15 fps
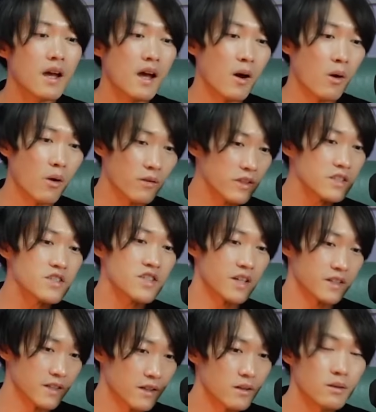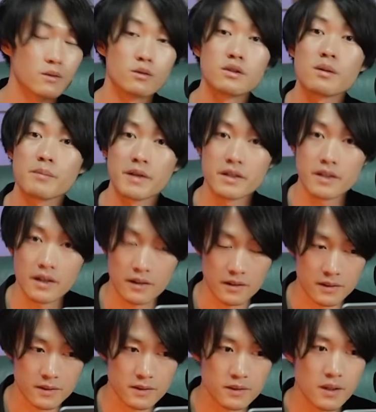On this channel, LunaPienArt,